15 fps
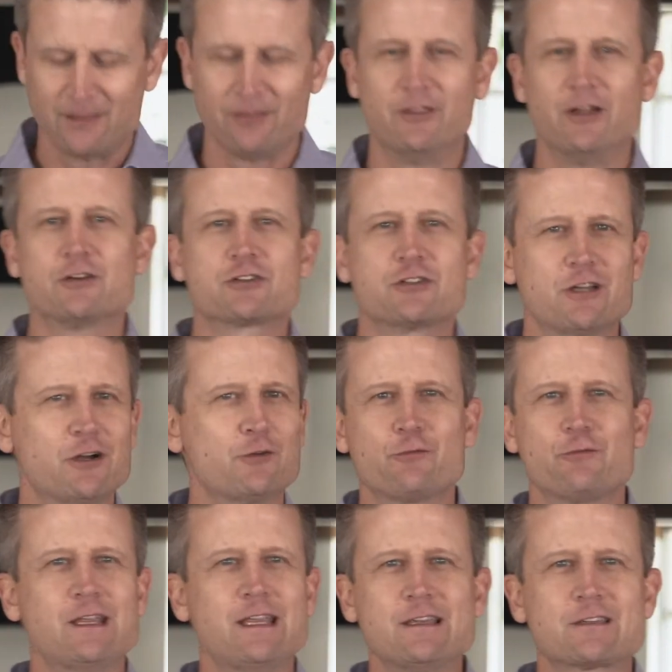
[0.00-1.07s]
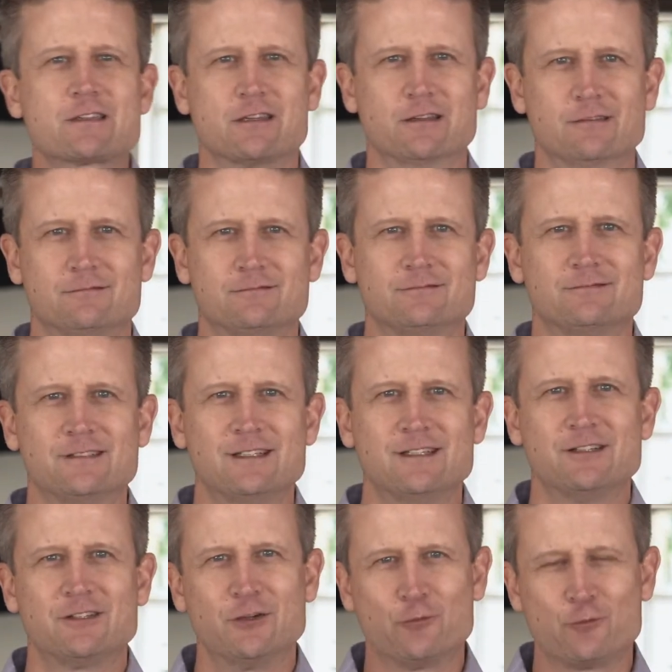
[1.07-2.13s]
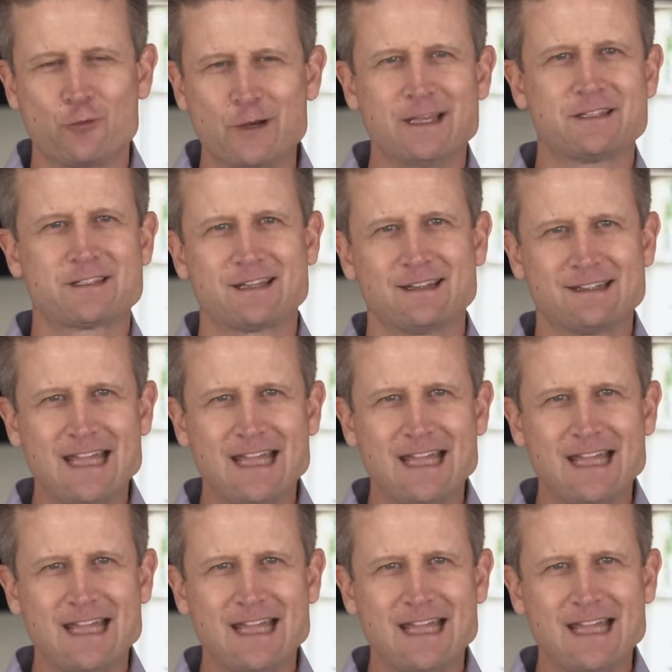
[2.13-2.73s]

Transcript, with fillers: there's no reason to risk